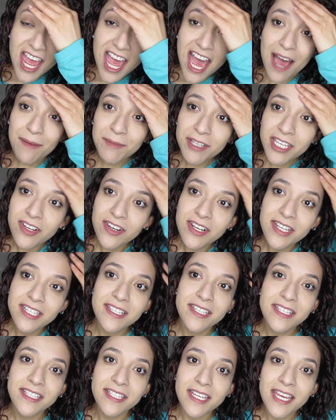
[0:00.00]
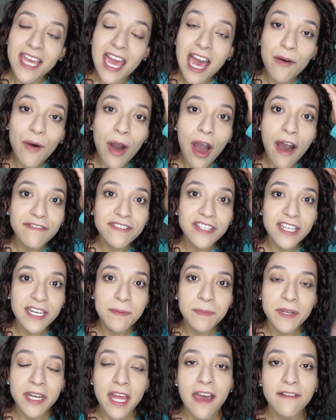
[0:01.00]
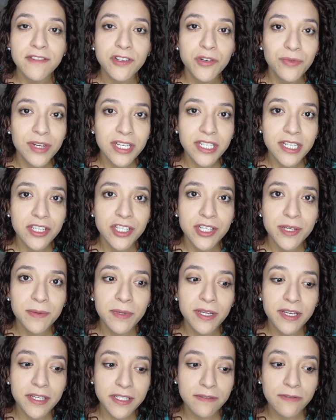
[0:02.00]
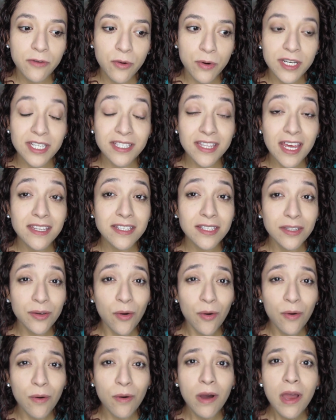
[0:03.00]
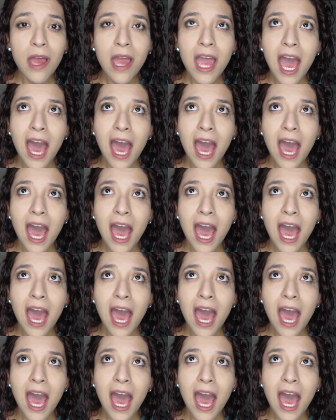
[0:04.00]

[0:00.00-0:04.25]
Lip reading: I'm curious to see how often I'm going to have to retouch it, because of course that's the goal.